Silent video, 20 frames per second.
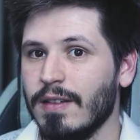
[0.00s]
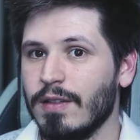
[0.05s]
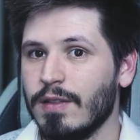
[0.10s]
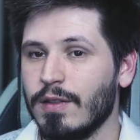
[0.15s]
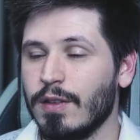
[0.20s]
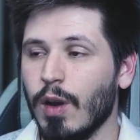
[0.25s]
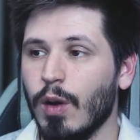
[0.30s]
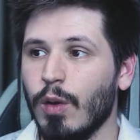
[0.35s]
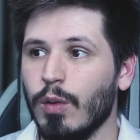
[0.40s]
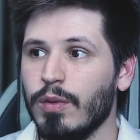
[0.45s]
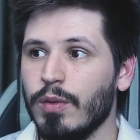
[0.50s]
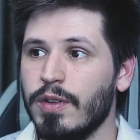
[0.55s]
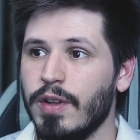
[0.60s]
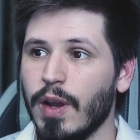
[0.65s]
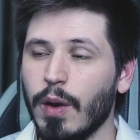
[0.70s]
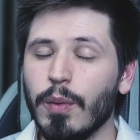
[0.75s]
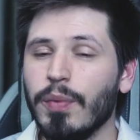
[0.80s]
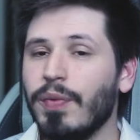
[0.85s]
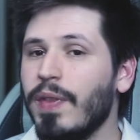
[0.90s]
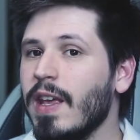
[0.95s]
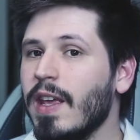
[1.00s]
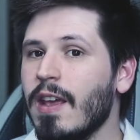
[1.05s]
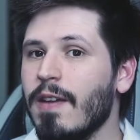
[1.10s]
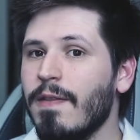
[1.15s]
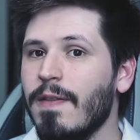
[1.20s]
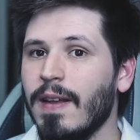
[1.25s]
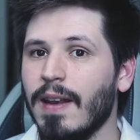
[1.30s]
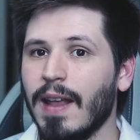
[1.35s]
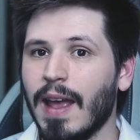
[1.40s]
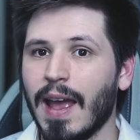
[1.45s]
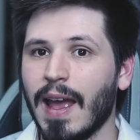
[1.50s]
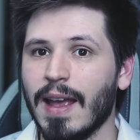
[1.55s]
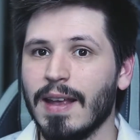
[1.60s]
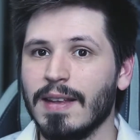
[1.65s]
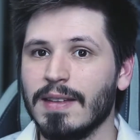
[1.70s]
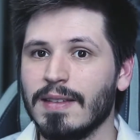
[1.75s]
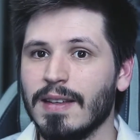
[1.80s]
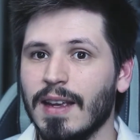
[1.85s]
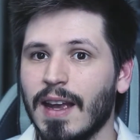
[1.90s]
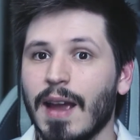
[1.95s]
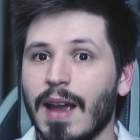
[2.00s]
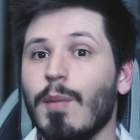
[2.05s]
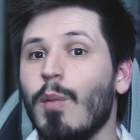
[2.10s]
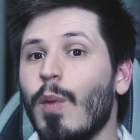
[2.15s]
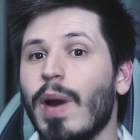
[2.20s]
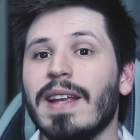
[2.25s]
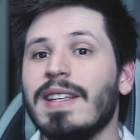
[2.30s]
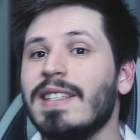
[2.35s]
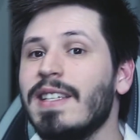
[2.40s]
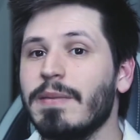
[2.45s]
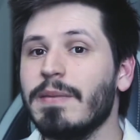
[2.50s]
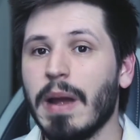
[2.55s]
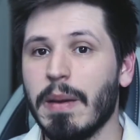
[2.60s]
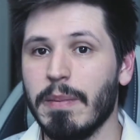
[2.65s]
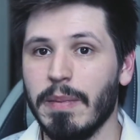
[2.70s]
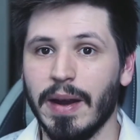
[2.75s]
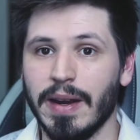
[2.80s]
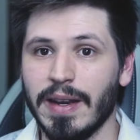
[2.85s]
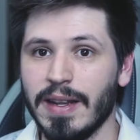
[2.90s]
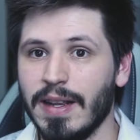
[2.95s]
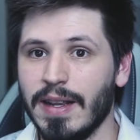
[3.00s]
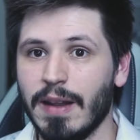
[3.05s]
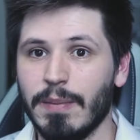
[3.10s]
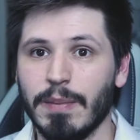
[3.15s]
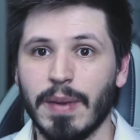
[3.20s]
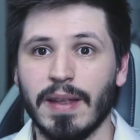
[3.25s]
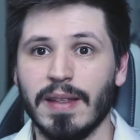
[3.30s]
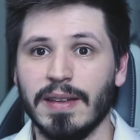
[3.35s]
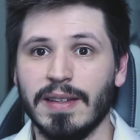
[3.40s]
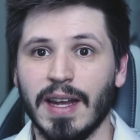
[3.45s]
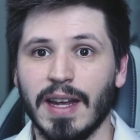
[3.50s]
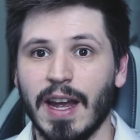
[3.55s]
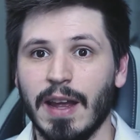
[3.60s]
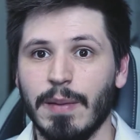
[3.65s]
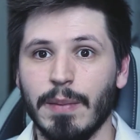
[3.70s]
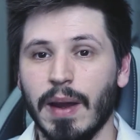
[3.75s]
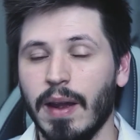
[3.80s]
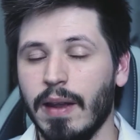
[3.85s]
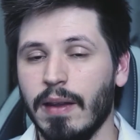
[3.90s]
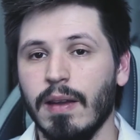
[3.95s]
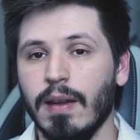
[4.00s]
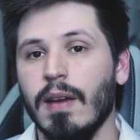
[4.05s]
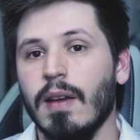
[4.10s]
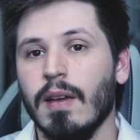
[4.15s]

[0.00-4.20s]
So don't think of it as I'm wasting my money and by the time I